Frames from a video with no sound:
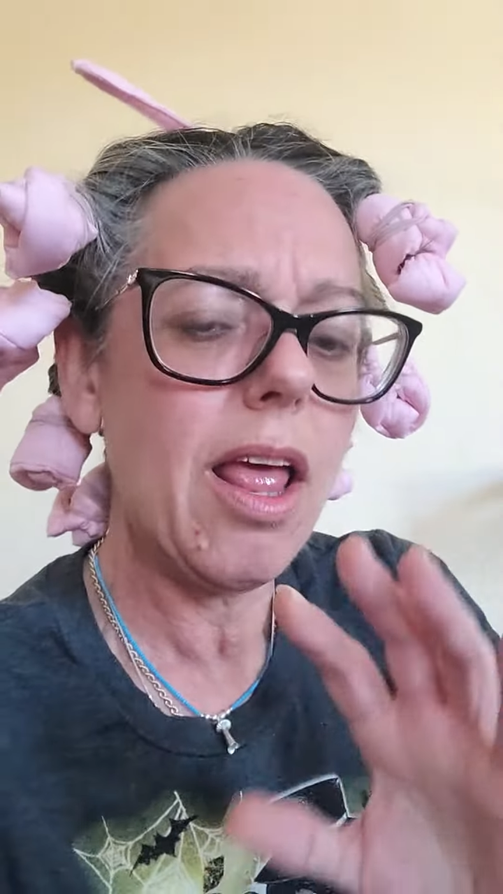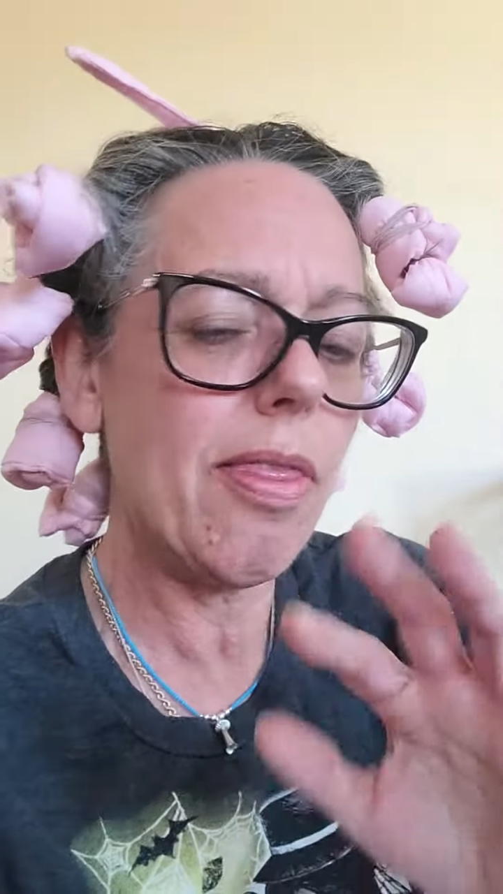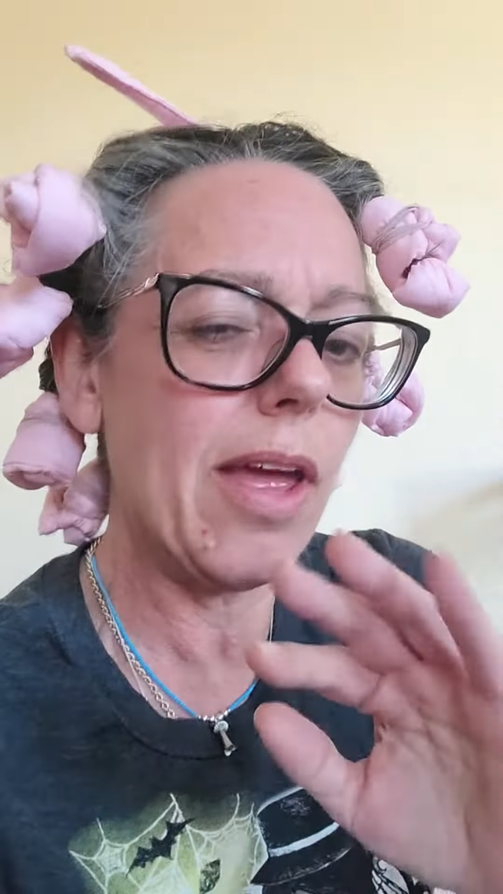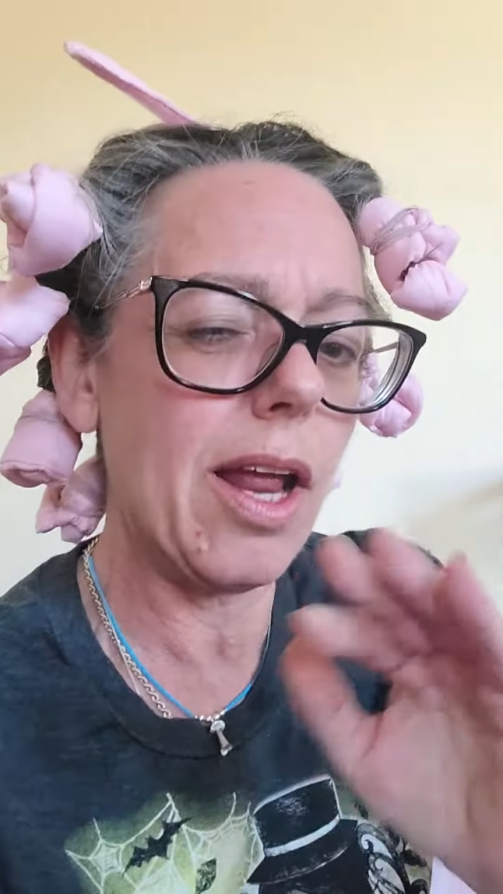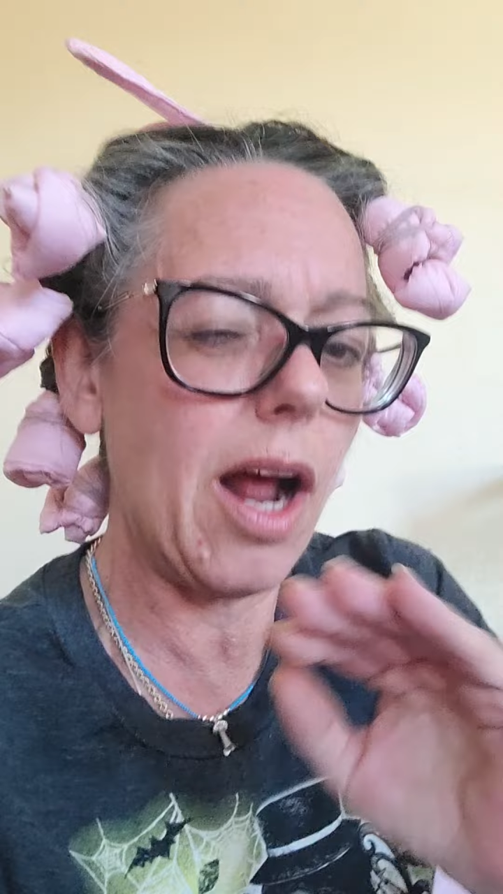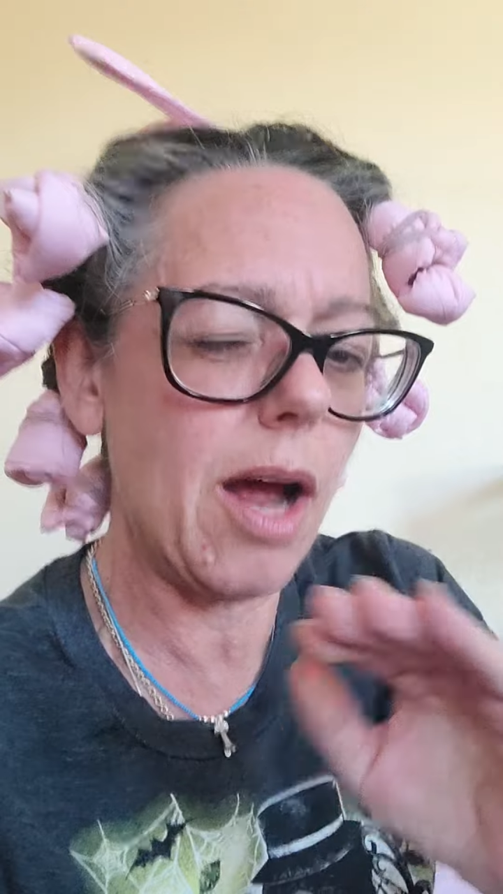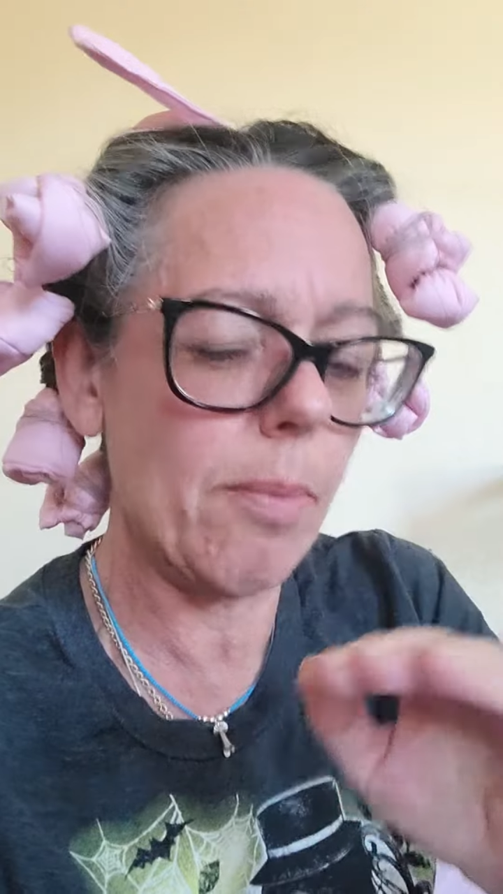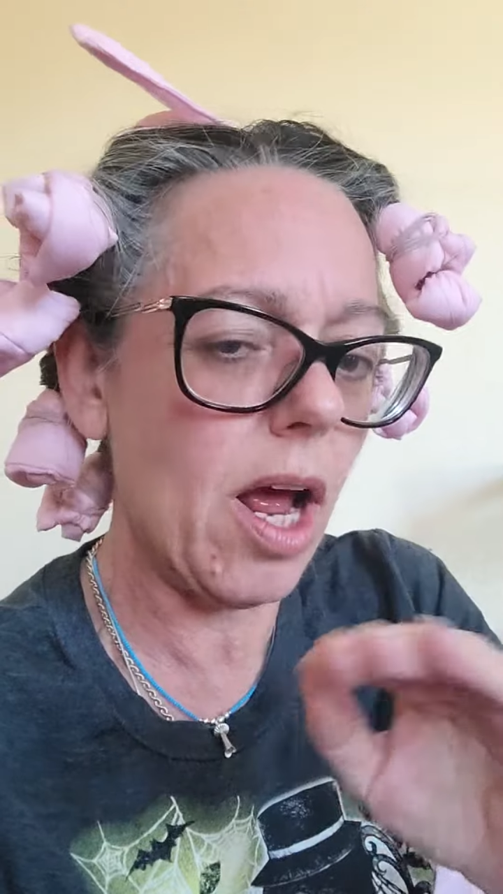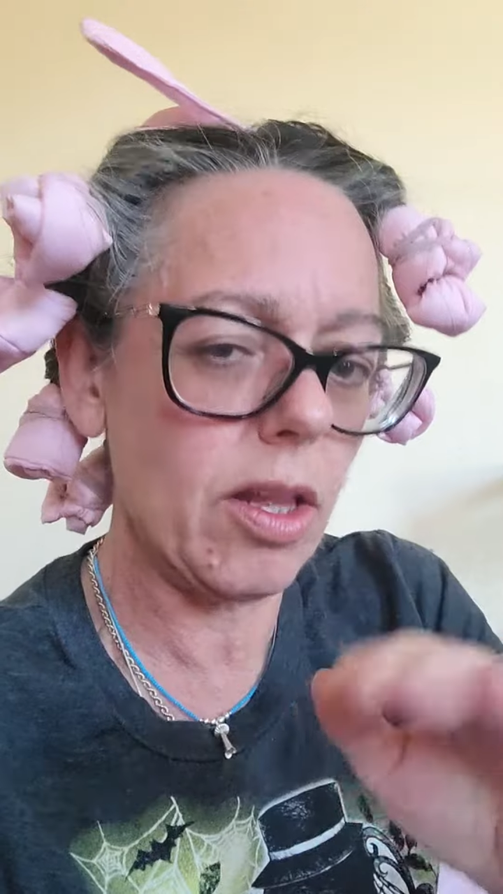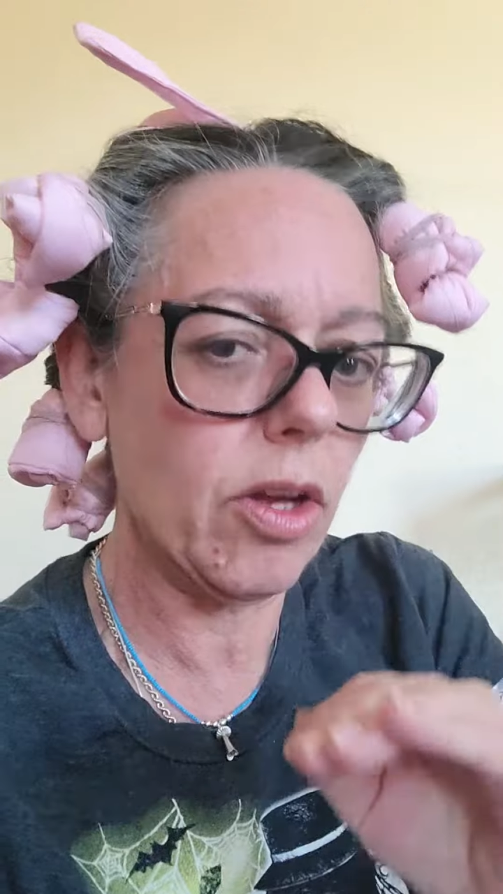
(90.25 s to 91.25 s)
that I'm
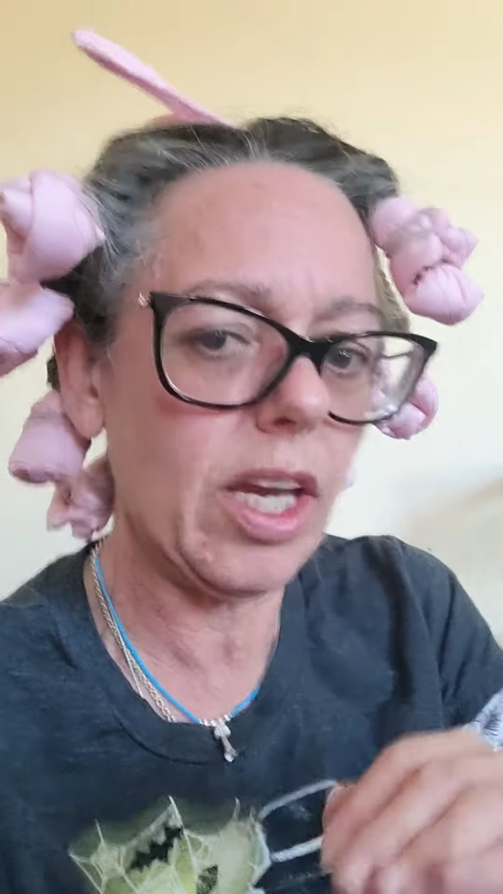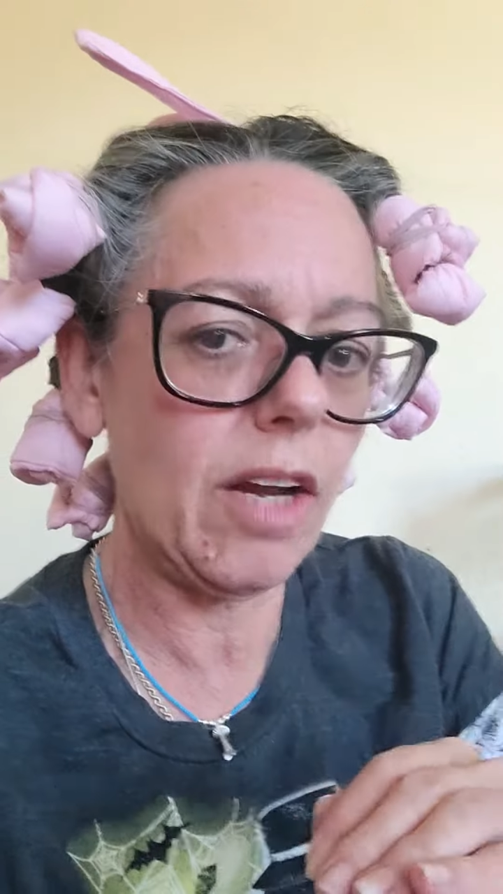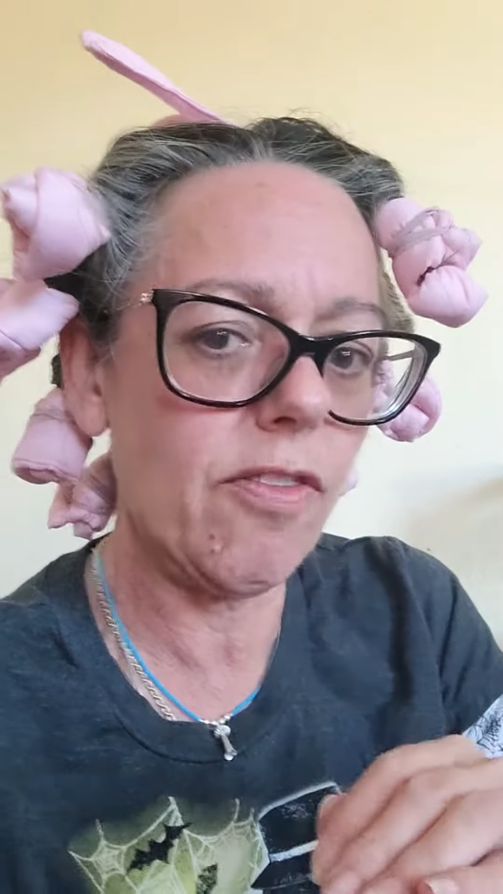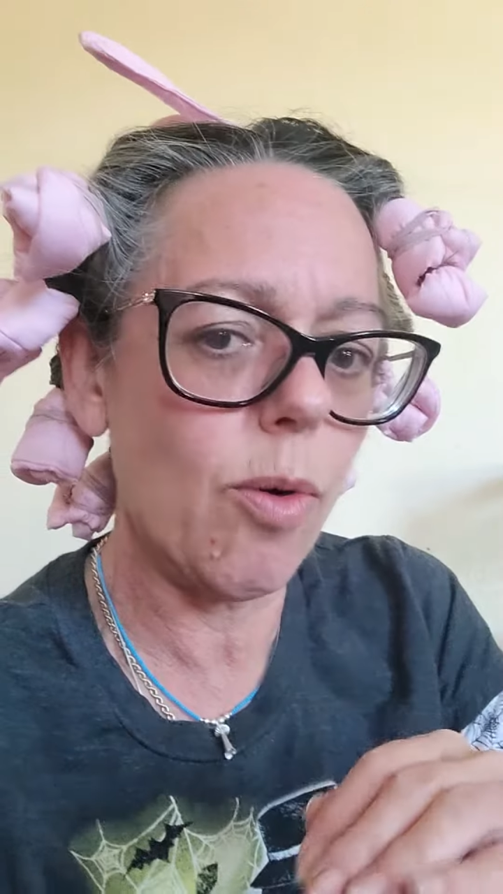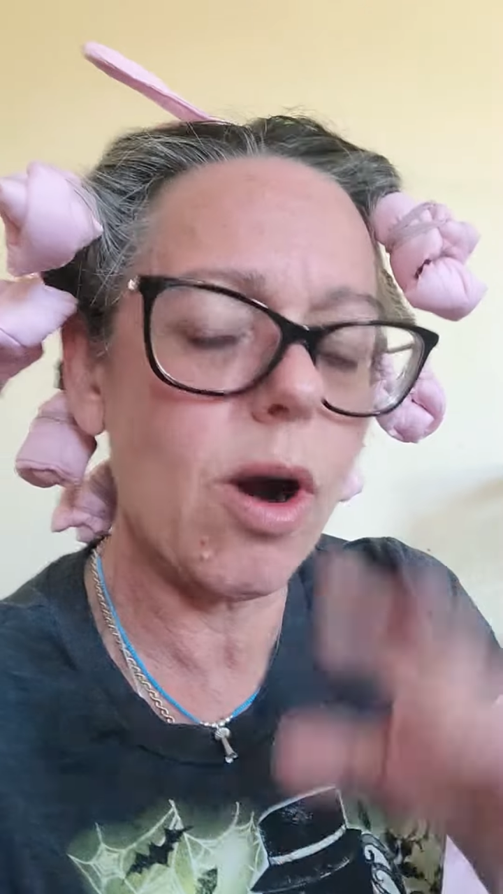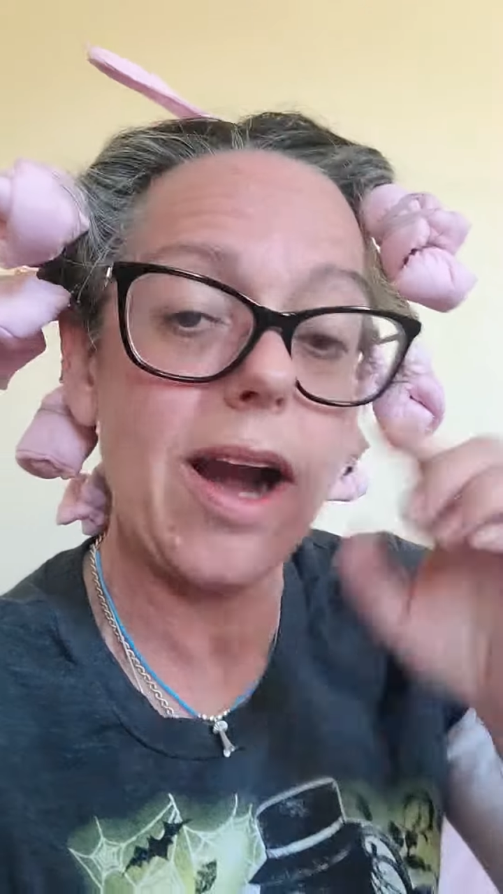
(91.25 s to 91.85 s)
not looking for,